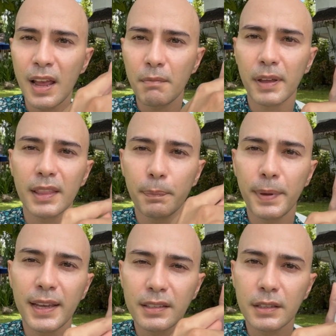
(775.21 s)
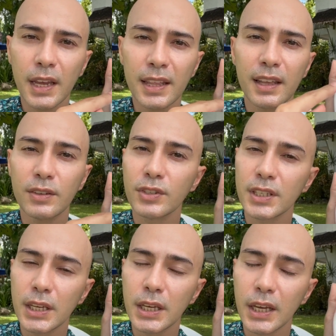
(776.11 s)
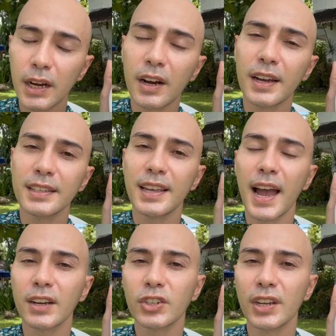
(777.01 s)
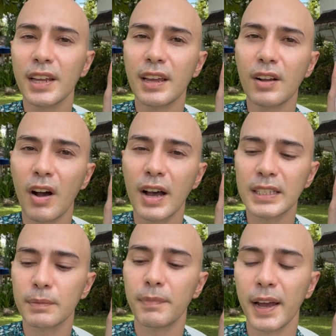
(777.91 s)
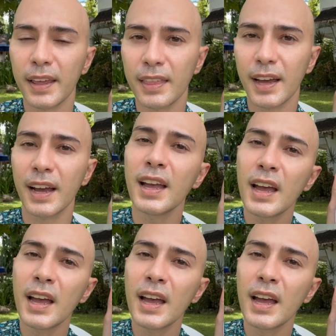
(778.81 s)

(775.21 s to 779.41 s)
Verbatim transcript: but the pink stain that you see here is actually caused by the